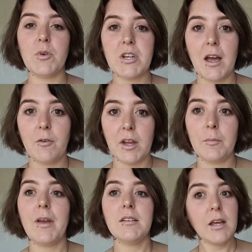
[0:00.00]
which I
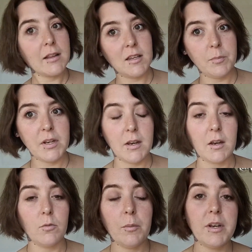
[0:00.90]
recommend, at The
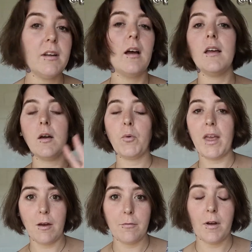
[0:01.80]
Opinionated Woman, we
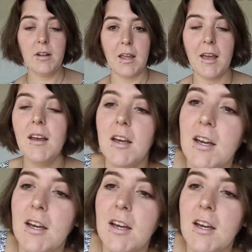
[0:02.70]
have fun there.